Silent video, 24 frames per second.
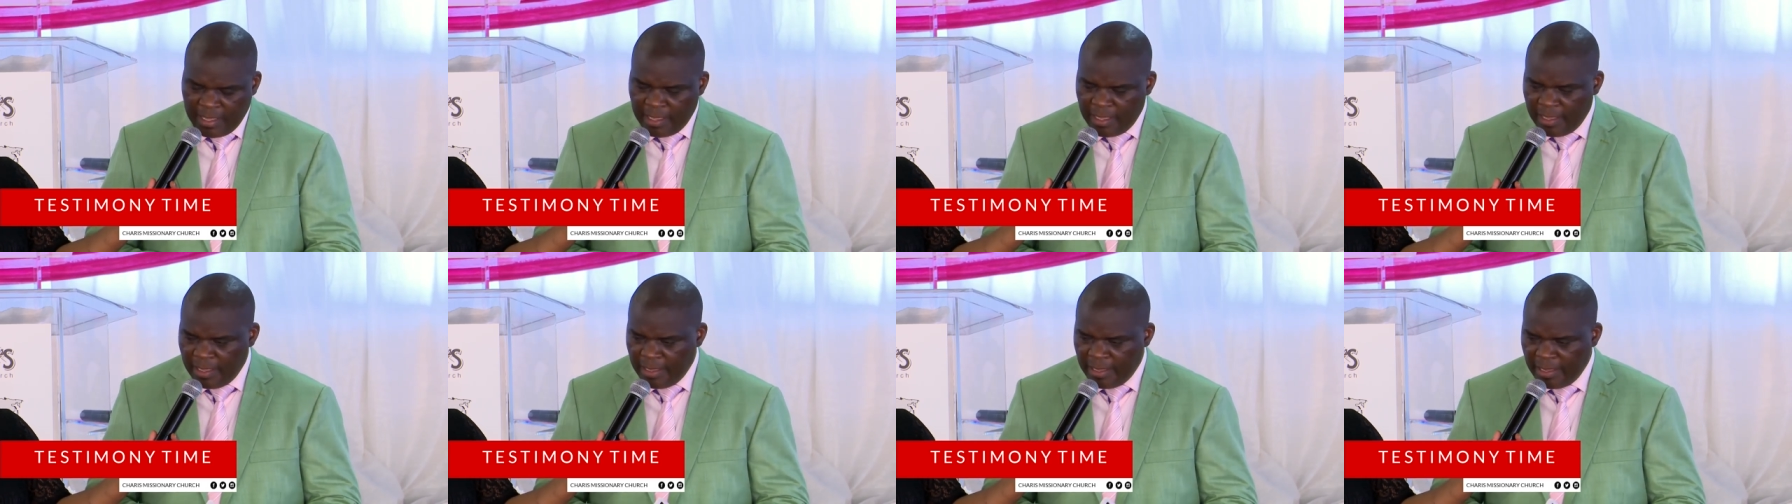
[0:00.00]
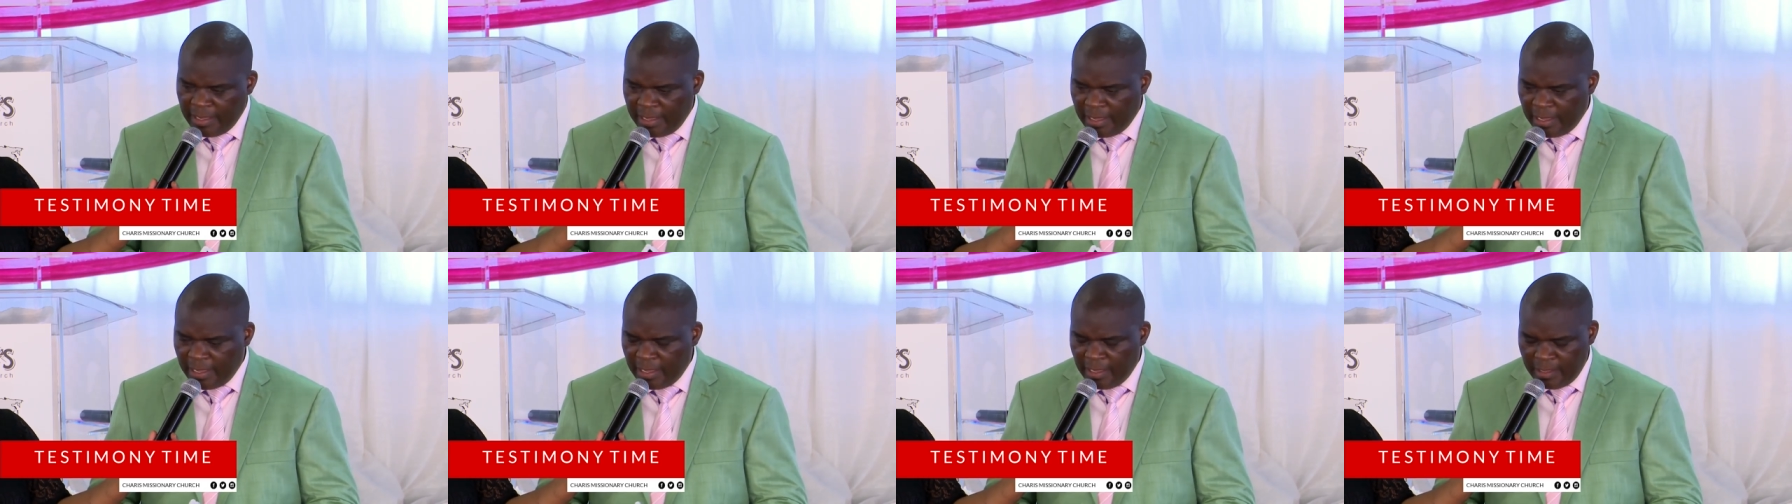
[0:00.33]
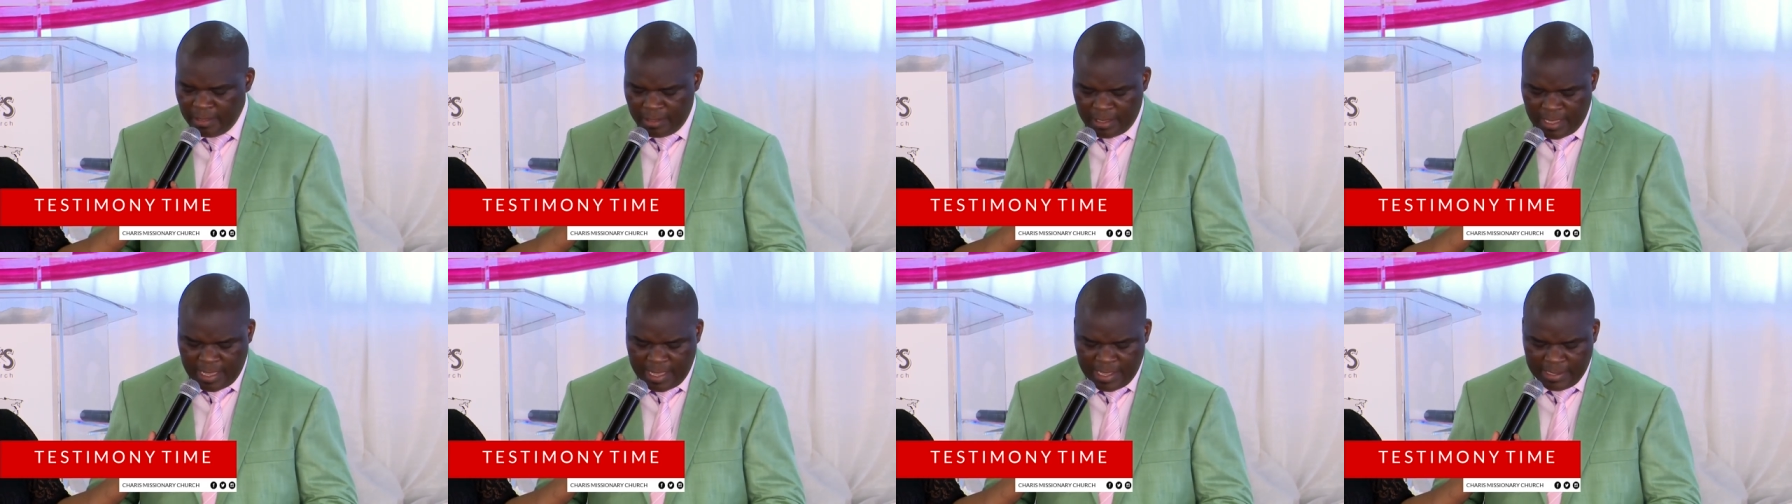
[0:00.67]
Uh, eh,
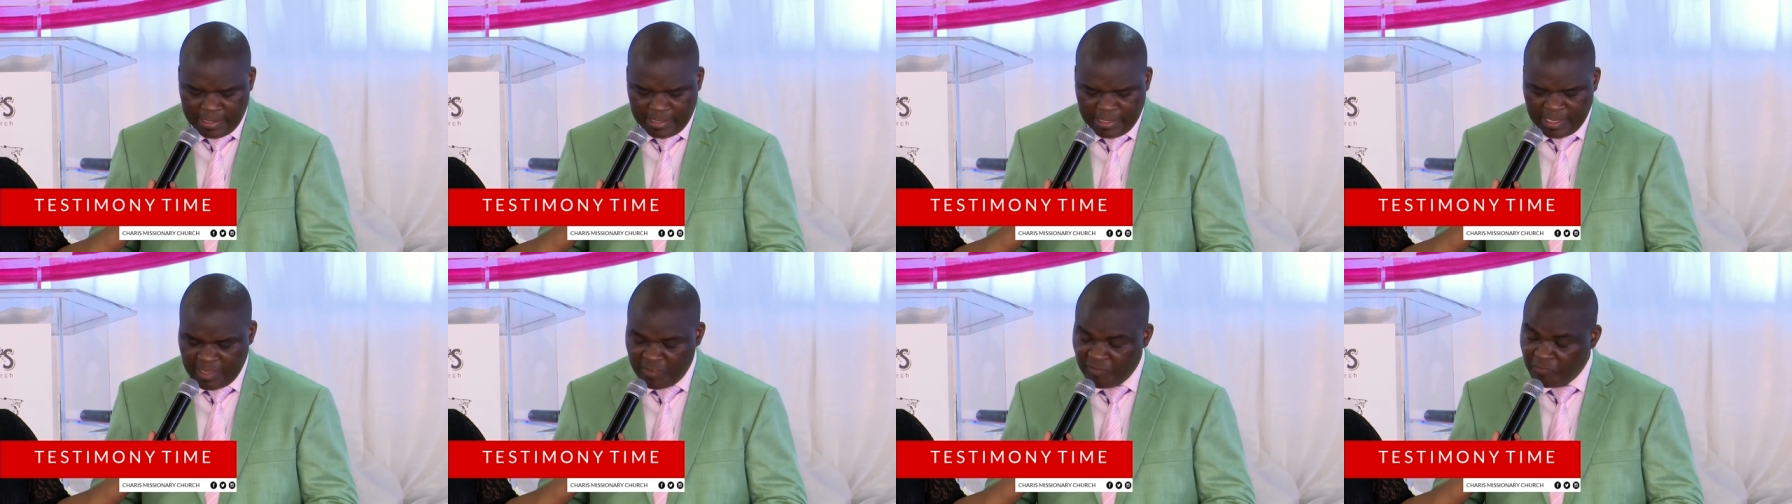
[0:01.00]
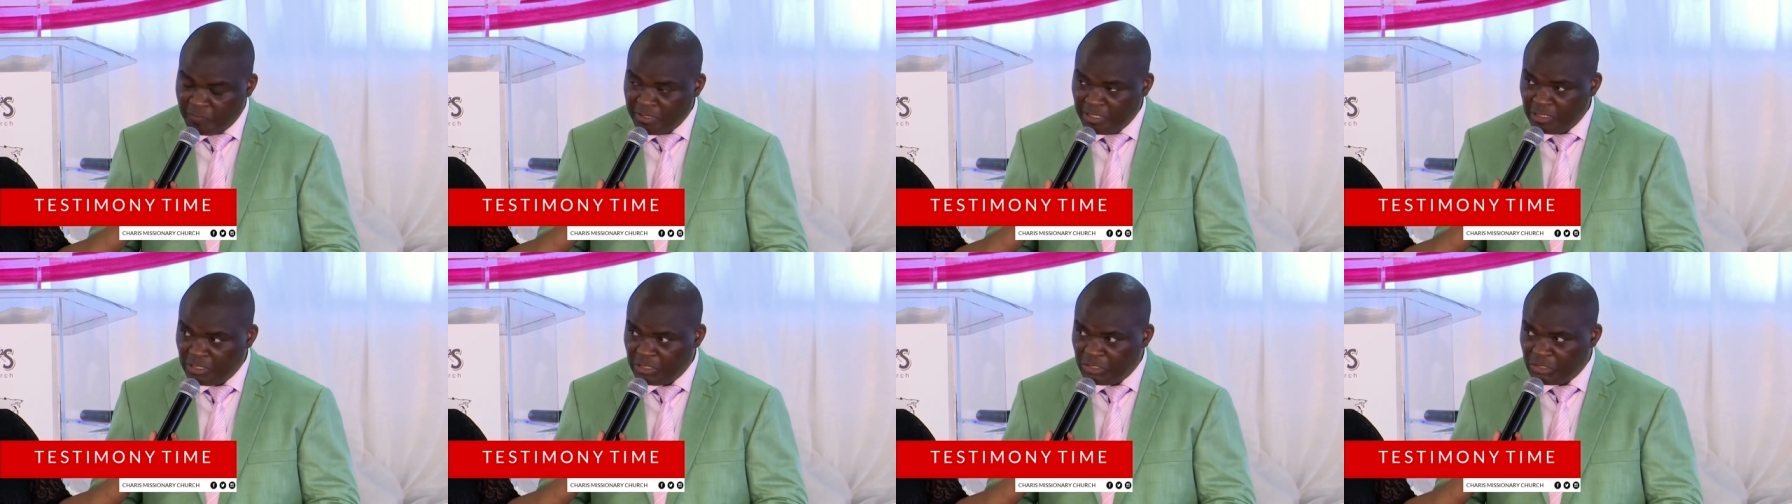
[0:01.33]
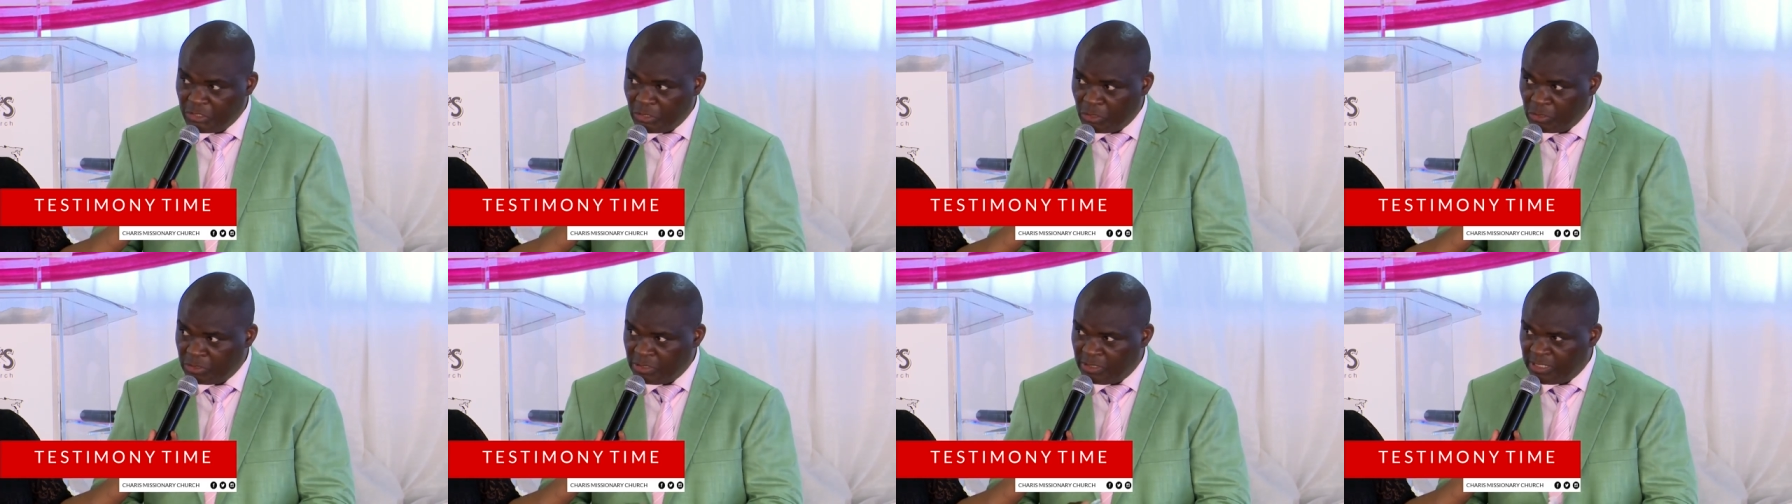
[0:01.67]
I have been
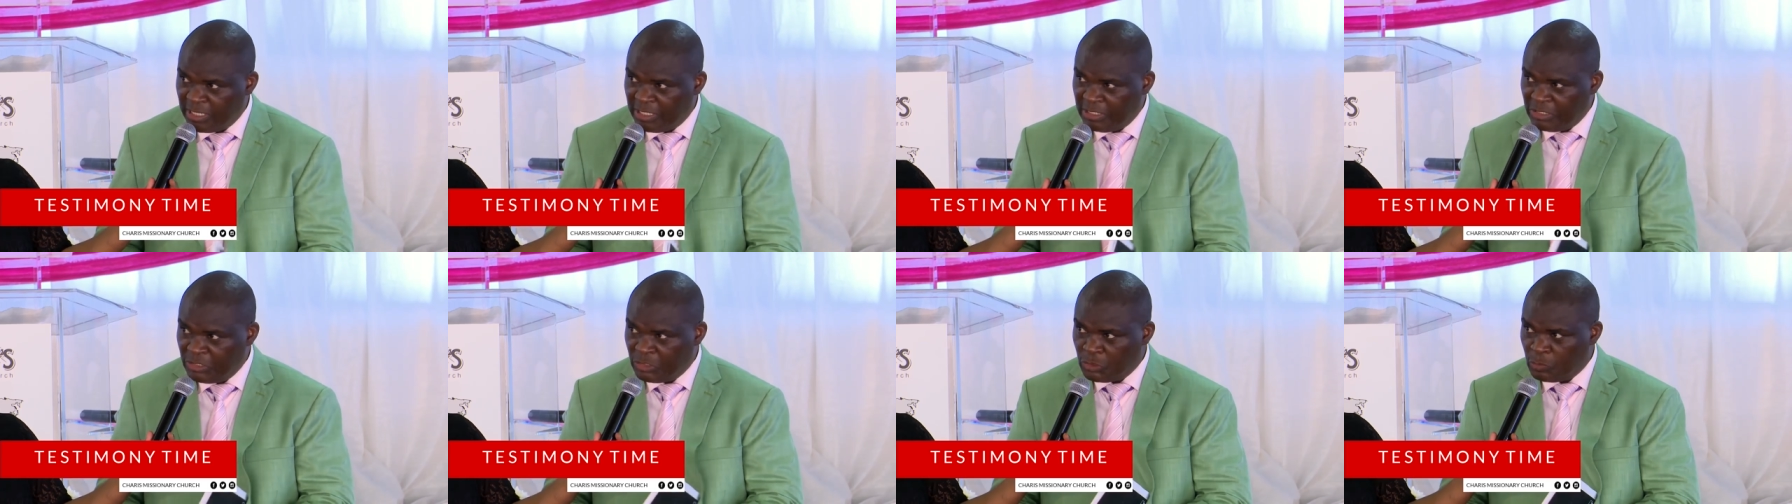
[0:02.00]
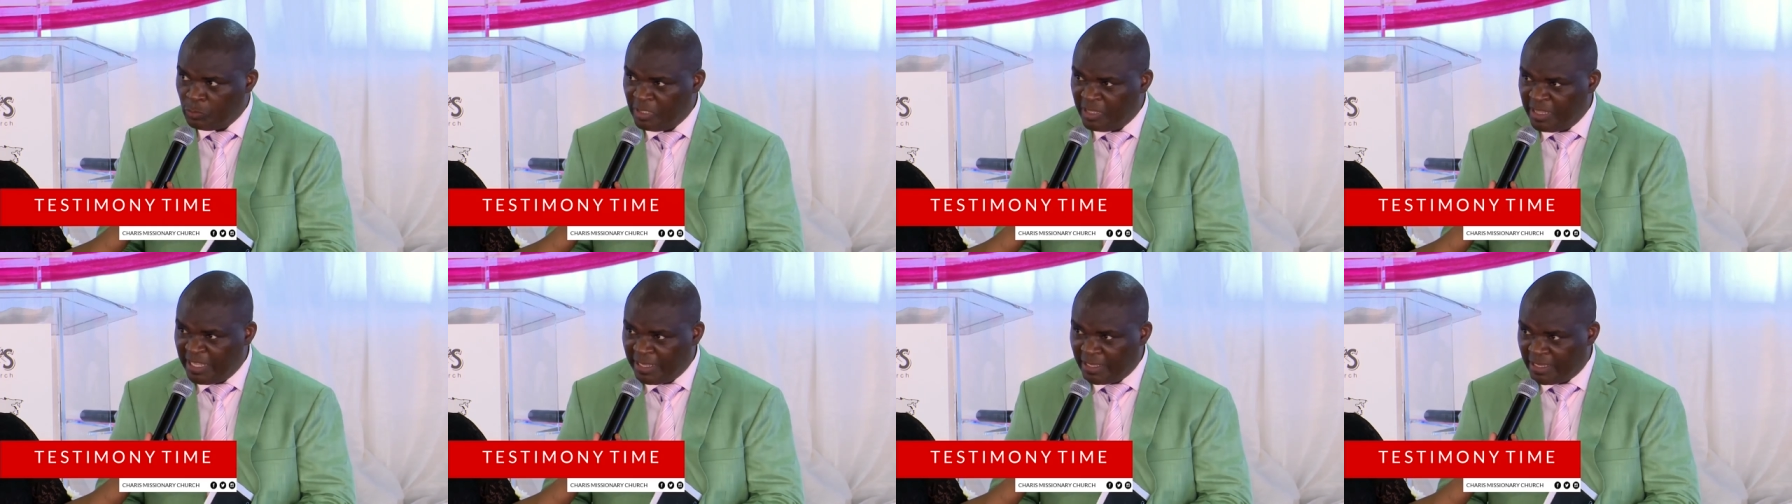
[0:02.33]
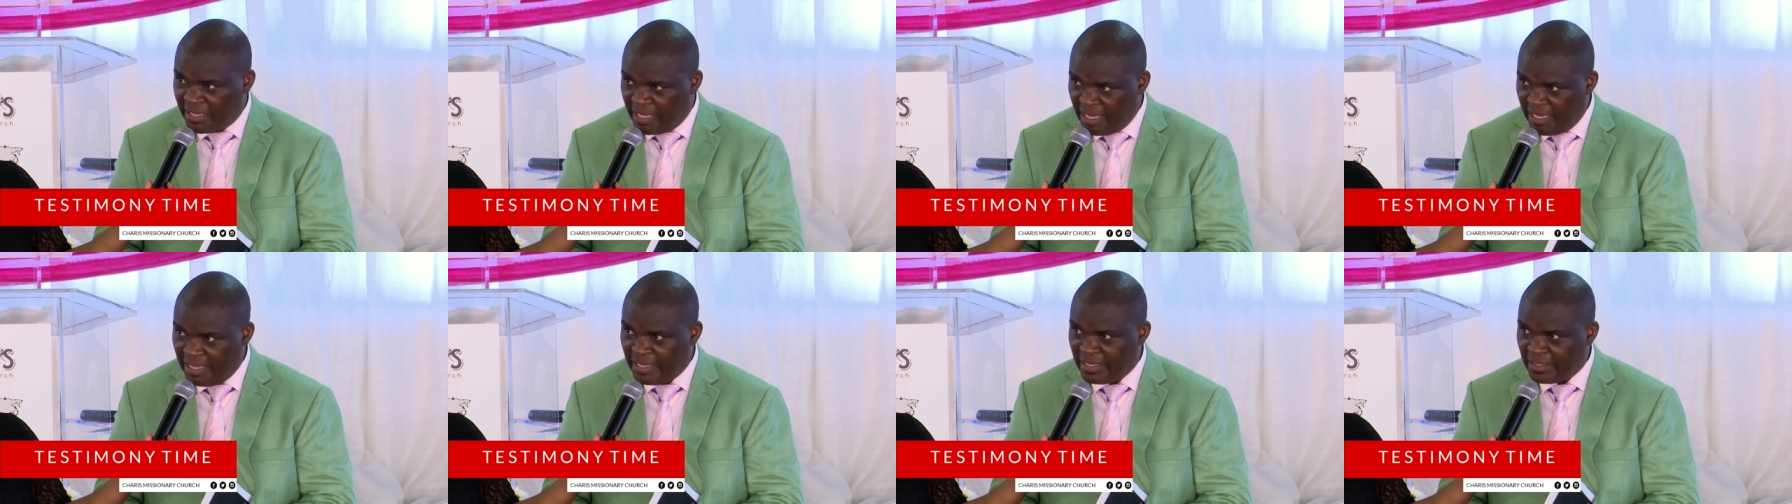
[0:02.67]
chosen to be the
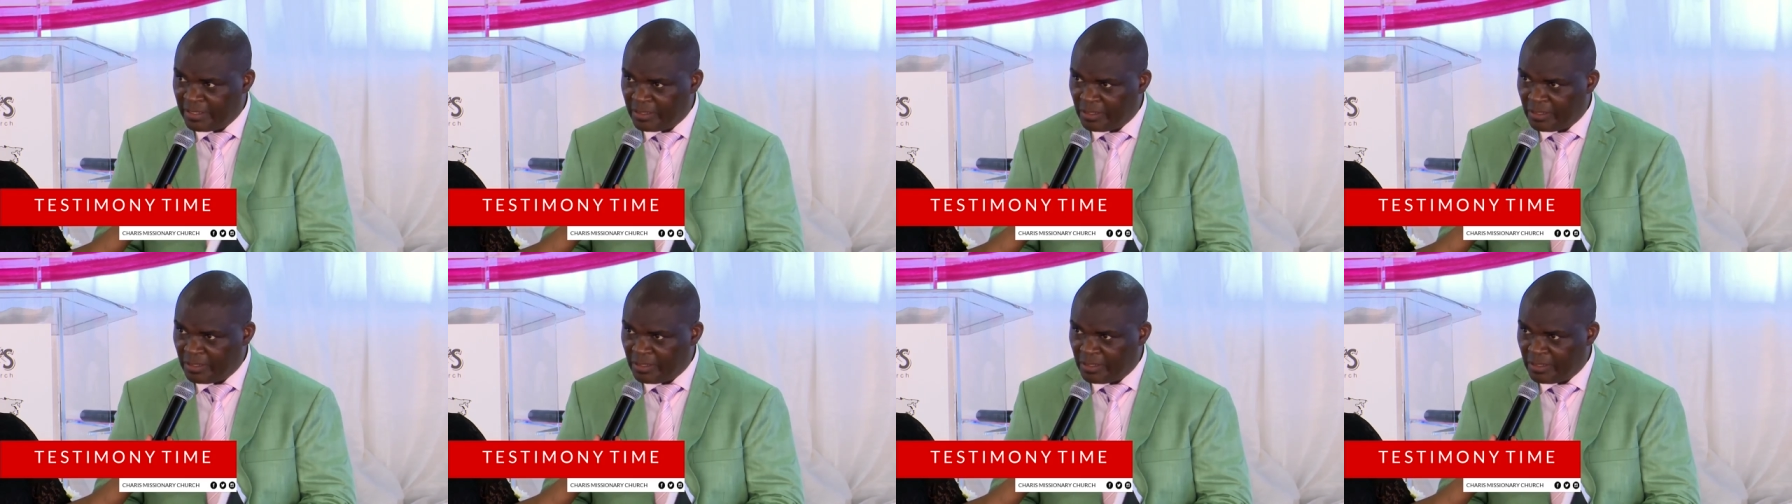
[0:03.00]
king